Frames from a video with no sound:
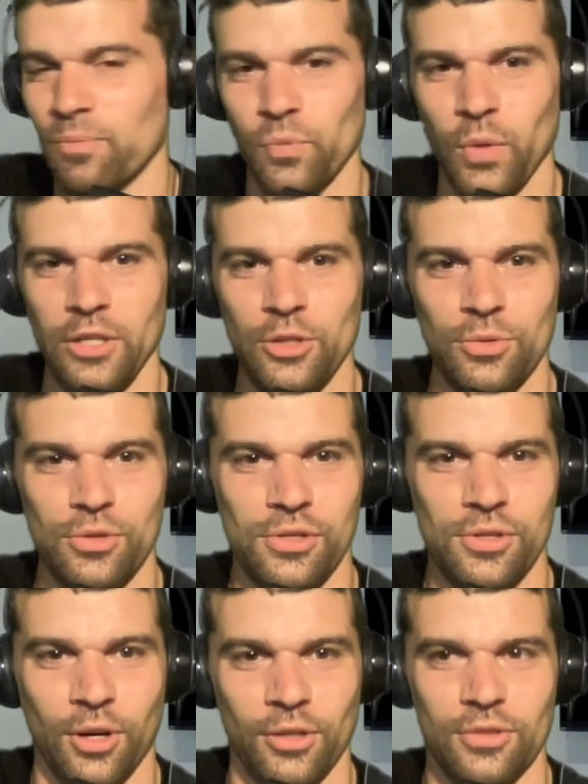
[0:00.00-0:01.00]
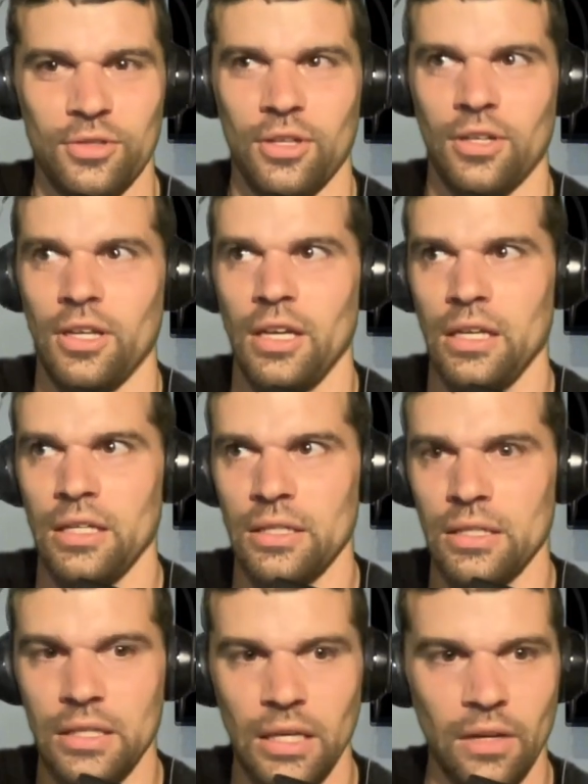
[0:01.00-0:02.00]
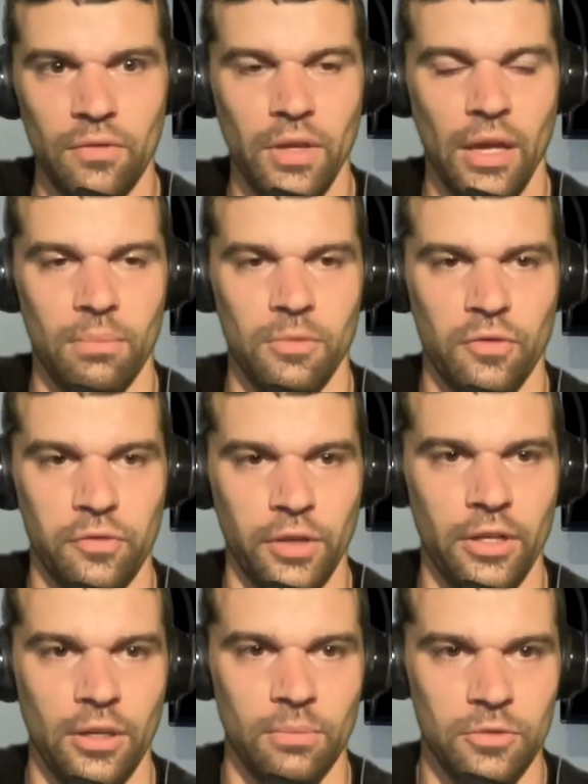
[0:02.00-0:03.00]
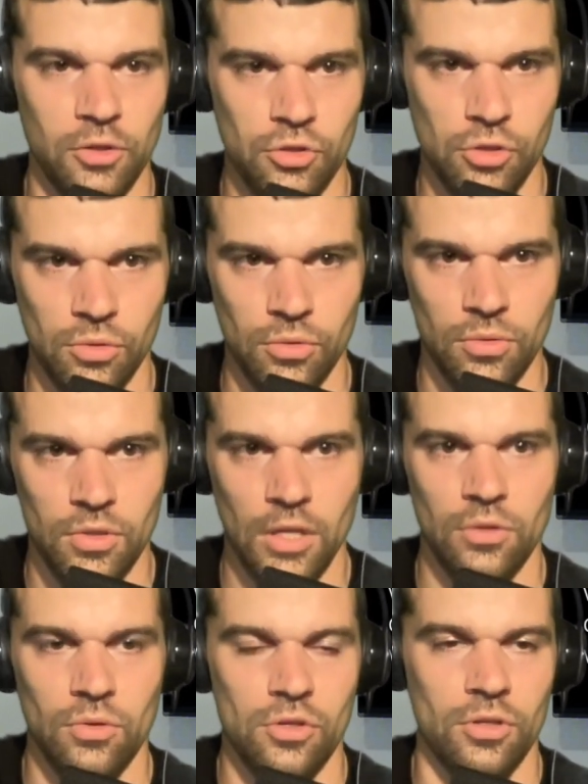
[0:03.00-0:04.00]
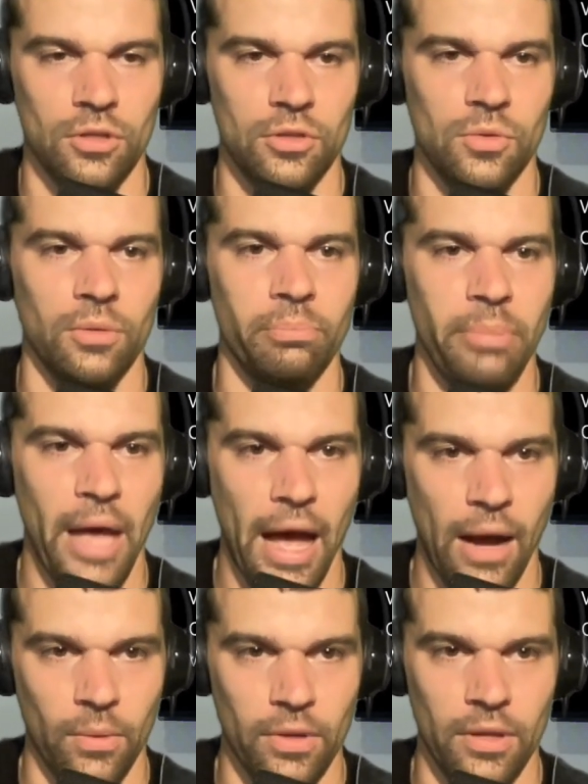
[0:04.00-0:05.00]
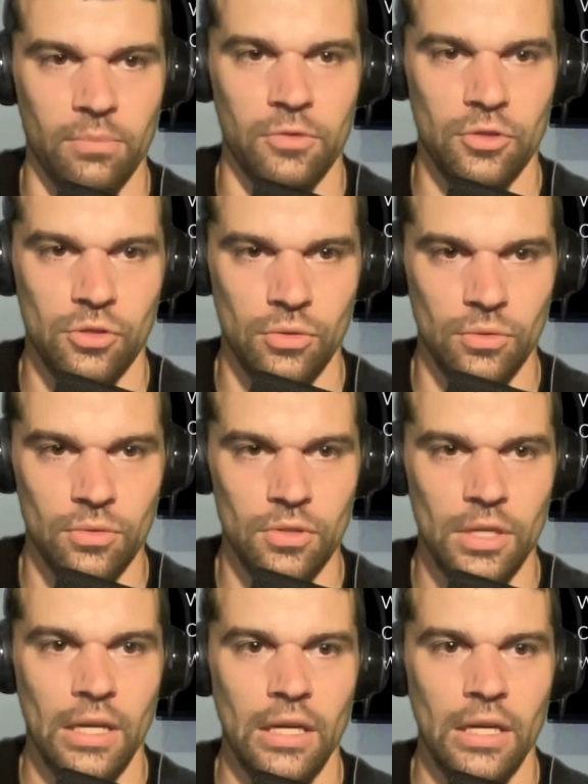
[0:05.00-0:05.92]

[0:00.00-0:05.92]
When you start to give them the freedom to choose and you start to empower them to choose,